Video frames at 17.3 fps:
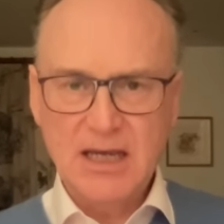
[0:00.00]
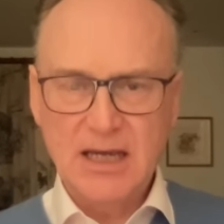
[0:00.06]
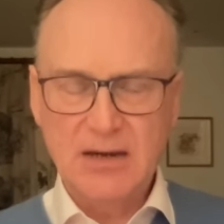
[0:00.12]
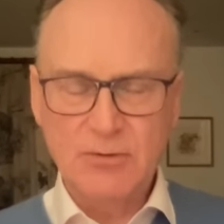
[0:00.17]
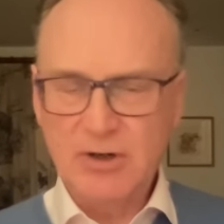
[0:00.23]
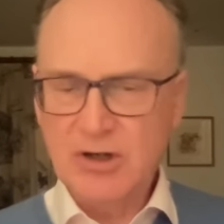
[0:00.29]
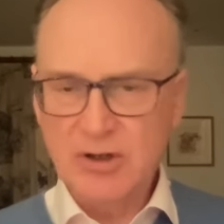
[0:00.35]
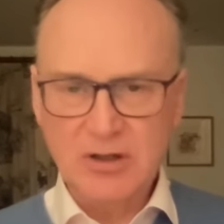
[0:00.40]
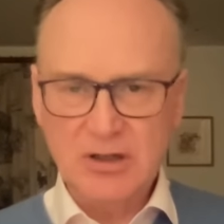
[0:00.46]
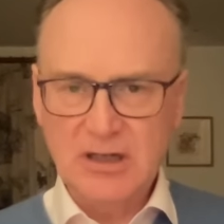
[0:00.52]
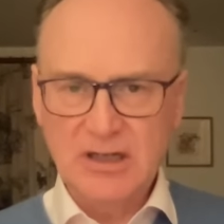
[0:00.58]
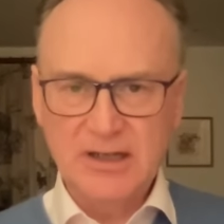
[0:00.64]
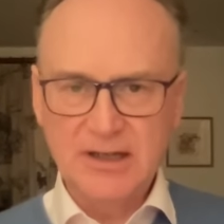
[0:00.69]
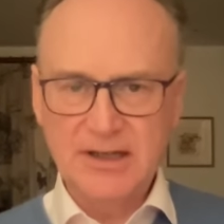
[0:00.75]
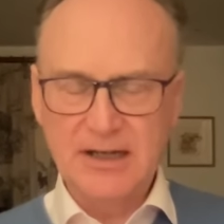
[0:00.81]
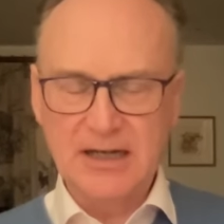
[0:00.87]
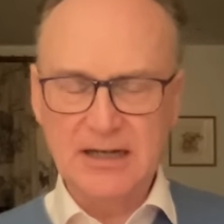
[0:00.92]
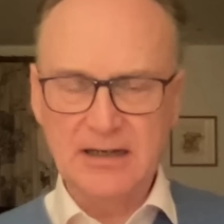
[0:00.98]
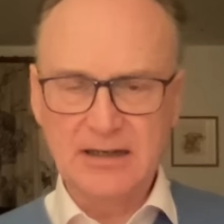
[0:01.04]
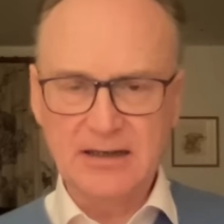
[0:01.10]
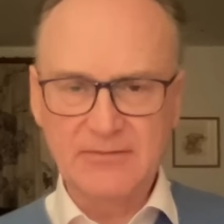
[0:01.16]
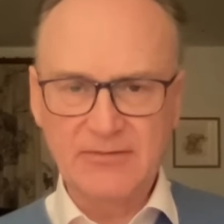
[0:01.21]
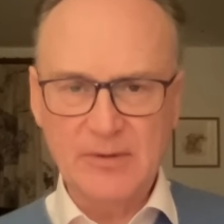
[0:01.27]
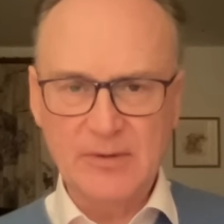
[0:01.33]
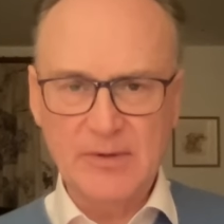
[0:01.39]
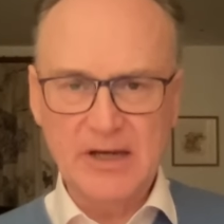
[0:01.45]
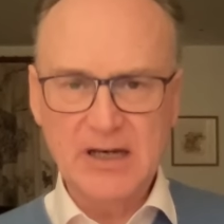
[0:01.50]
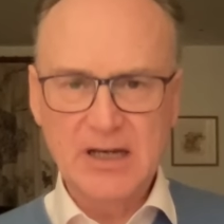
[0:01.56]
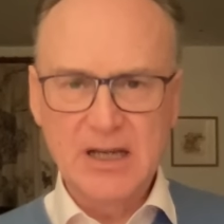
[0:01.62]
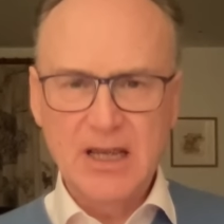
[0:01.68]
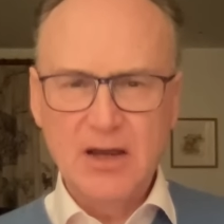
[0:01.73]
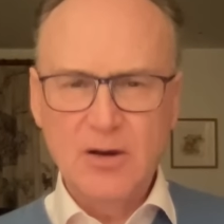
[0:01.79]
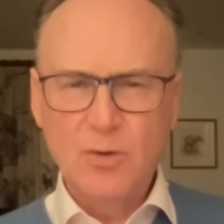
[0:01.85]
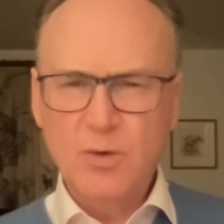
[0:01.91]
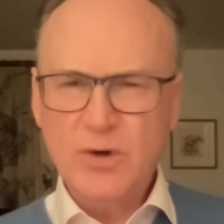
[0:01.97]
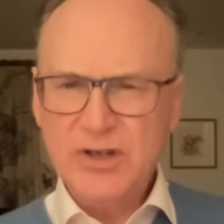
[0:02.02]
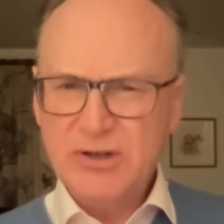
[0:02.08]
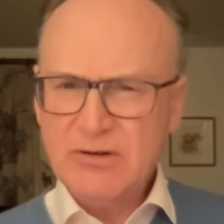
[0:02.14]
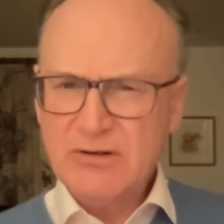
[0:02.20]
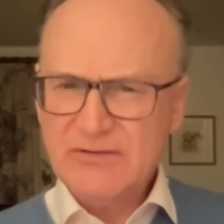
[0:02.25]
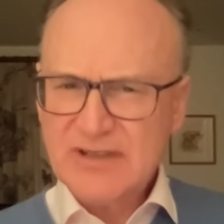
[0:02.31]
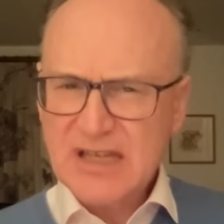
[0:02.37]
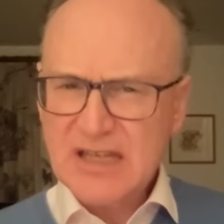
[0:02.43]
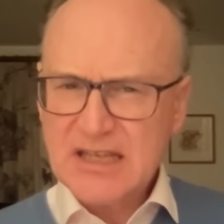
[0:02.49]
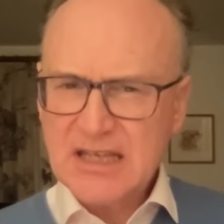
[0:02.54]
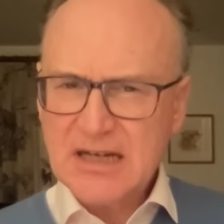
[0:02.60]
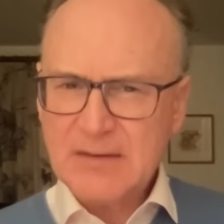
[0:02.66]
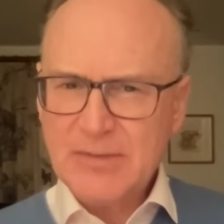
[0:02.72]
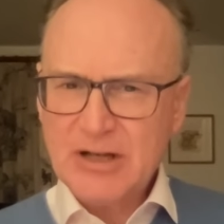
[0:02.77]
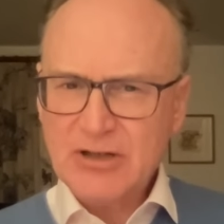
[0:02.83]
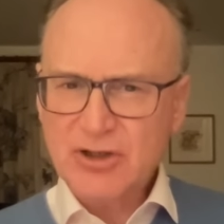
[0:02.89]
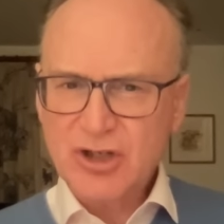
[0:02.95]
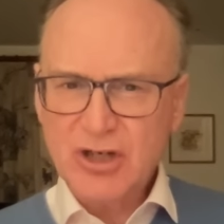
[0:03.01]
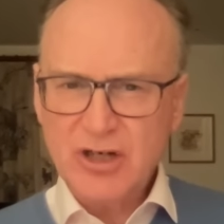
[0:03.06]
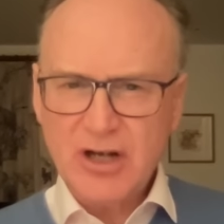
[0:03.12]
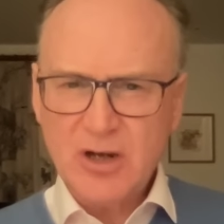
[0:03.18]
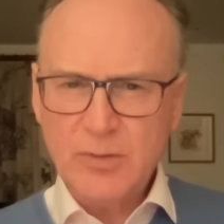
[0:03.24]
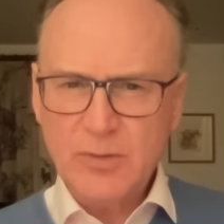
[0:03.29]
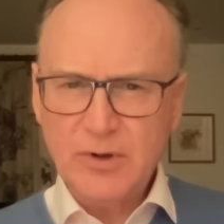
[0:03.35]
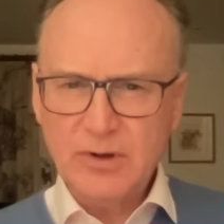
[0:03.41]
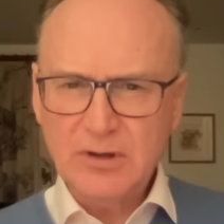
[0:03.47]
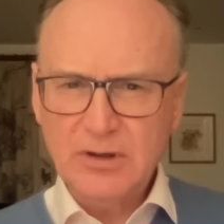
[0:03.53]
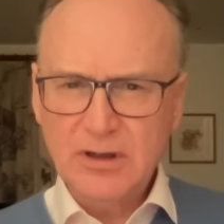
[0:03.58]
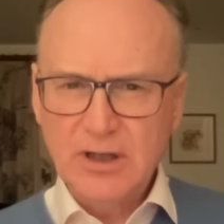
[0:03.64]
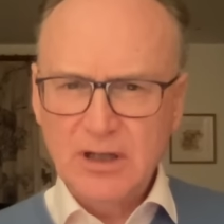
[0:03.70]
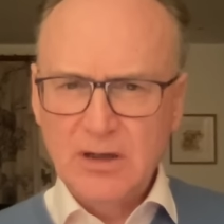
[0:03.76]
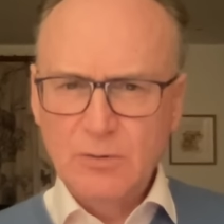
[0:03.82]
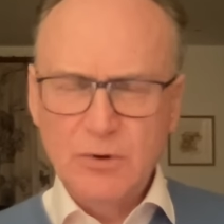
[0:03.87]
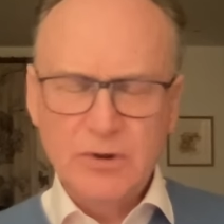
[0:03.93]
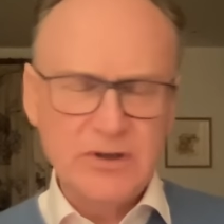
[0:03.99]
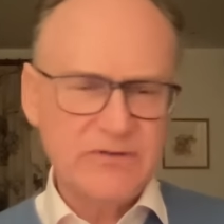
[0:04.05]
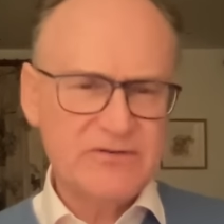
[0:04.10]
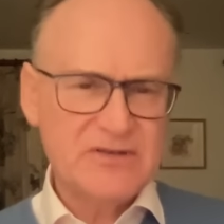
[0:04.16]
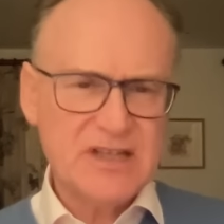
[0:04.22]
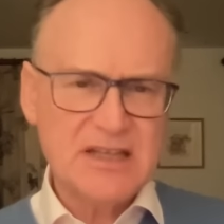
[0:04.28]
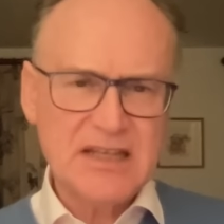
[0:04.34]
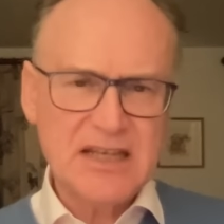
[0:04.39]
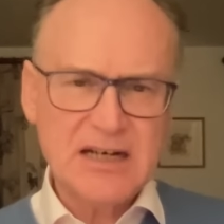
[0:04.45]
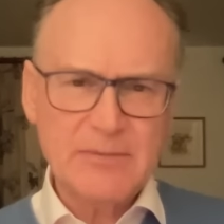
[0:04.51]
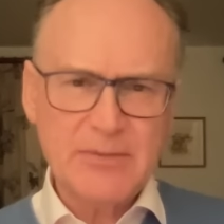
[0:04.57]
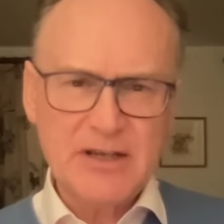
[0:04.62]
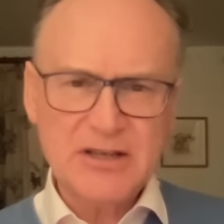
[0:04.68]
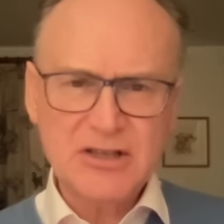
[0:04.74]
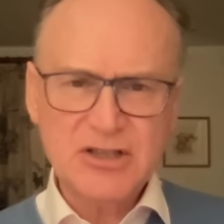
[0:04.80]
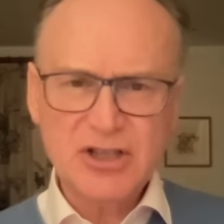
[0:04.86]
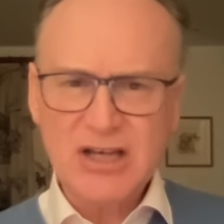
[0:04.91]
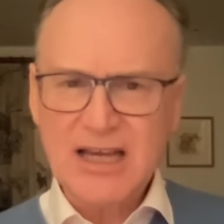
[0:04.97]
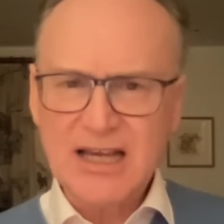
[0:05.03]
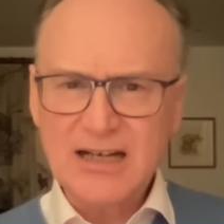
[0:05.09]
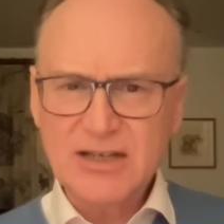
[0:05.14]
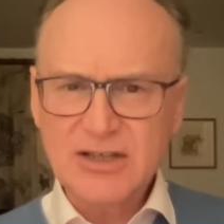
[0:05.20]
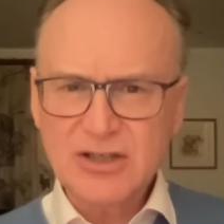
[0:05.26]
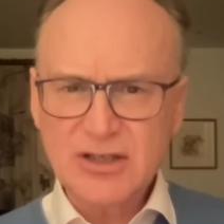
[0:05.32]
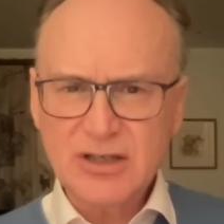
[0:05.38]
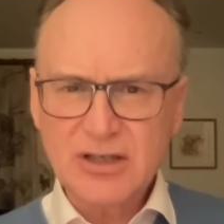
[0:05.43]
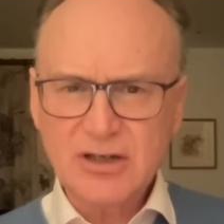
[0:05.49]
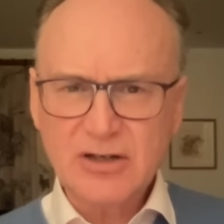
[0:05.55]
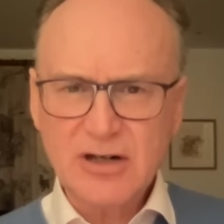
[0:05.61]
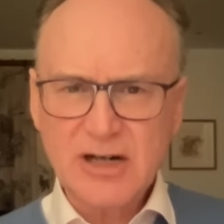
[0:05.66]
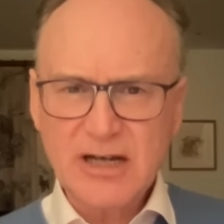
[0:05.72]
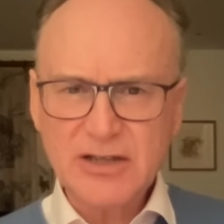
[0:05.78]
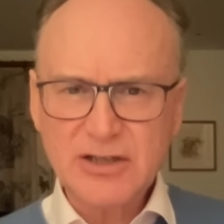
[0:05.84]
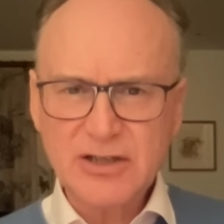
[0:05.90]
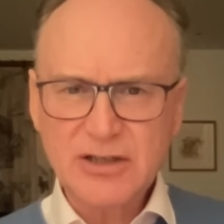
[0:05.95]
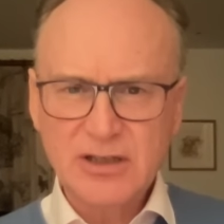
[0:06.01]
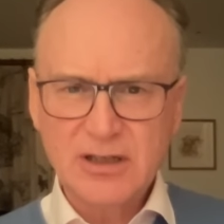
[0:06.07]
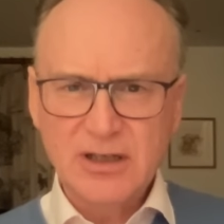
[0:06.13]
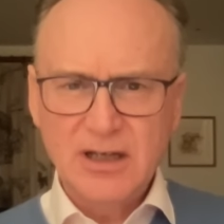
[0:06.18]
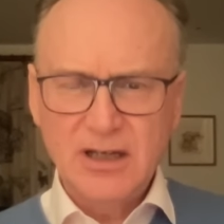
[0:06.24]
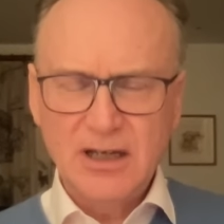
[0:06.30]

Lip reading: We're not going to learn anything from it. Would you have said that about Chernobyl? Would you have said that about the Challenger crash?